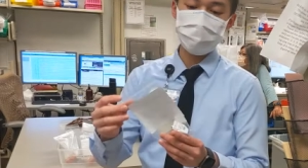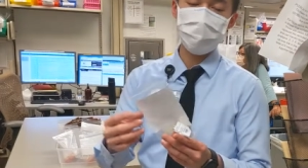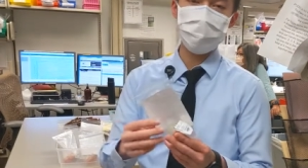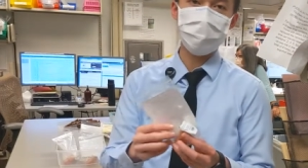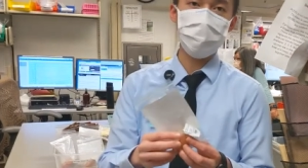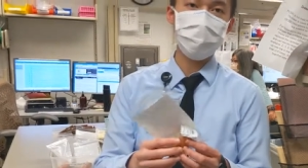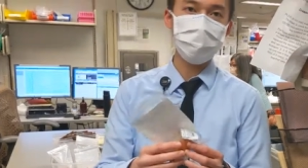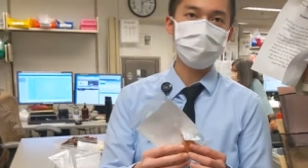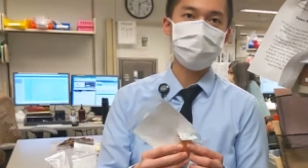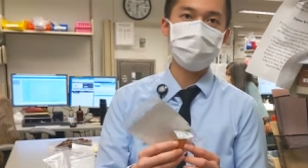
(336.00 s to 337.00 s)
of the
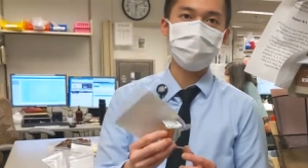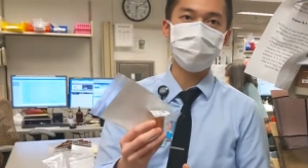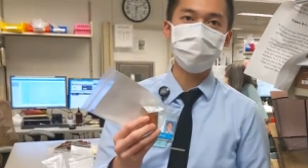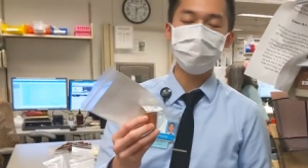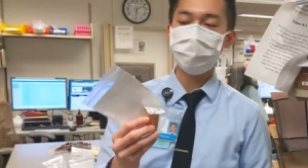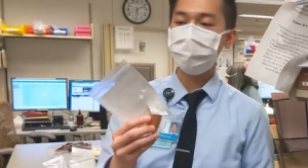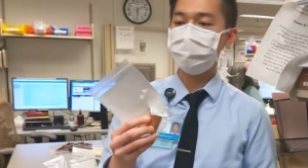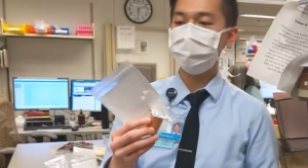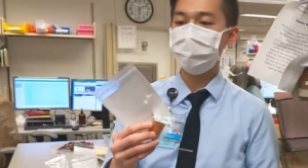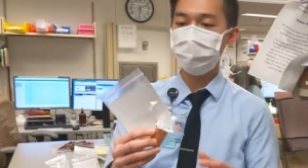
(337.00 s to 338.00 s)
orders that we fill.
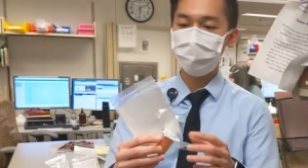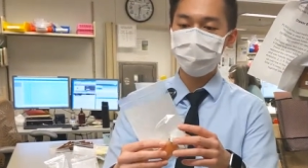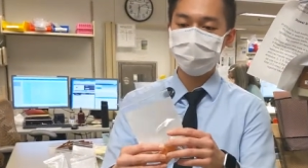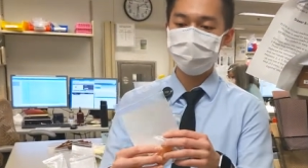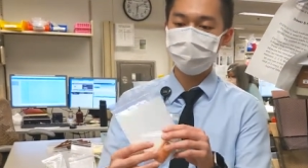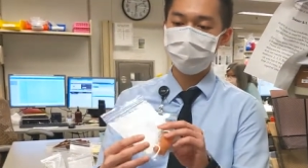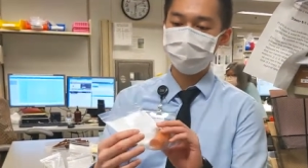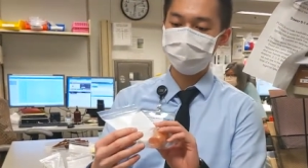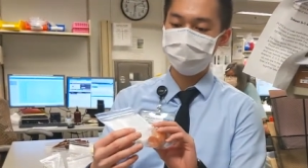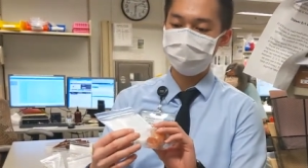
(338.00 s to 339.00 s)
So here is one of
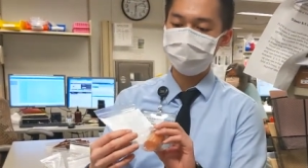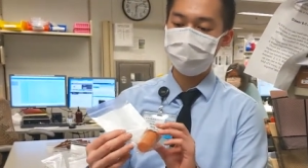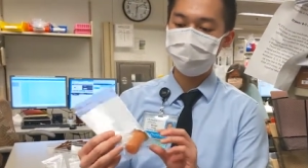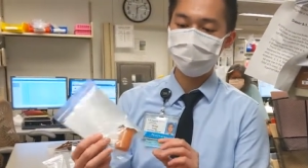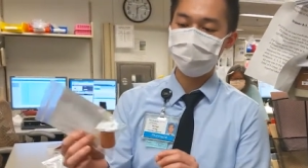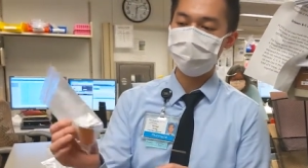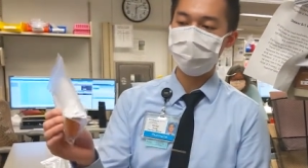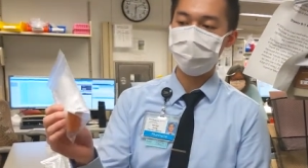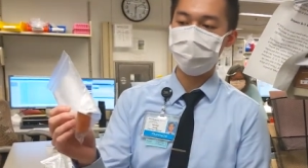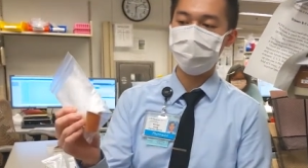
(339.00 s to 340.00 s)
the examples that
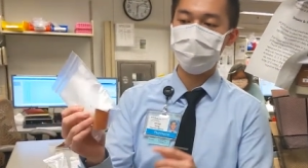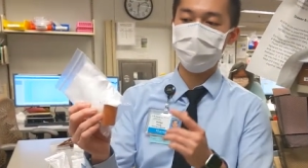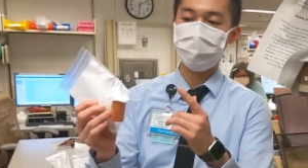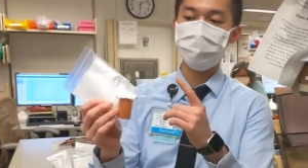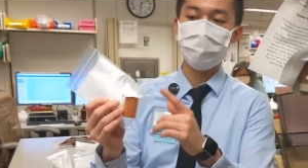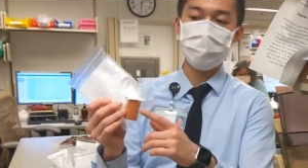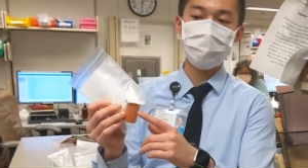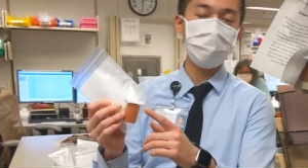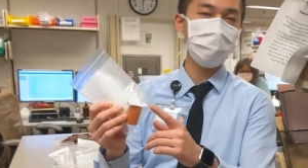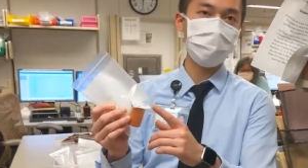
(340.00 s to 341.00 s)
we
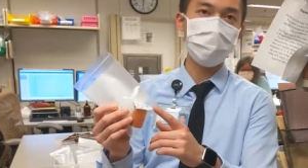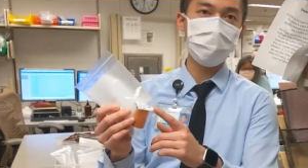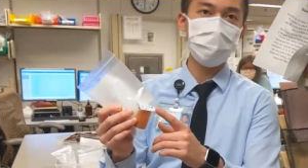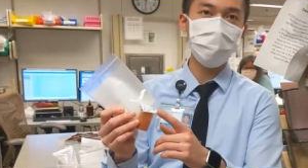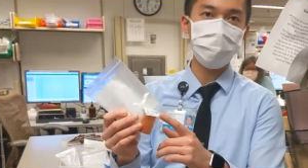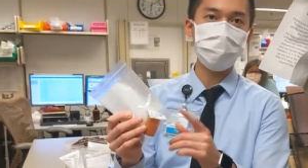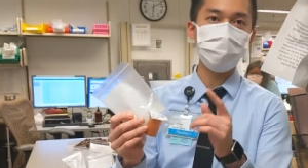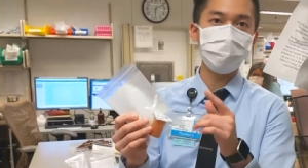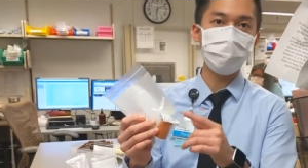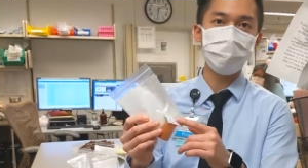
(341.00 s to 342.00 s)
make the medication, fill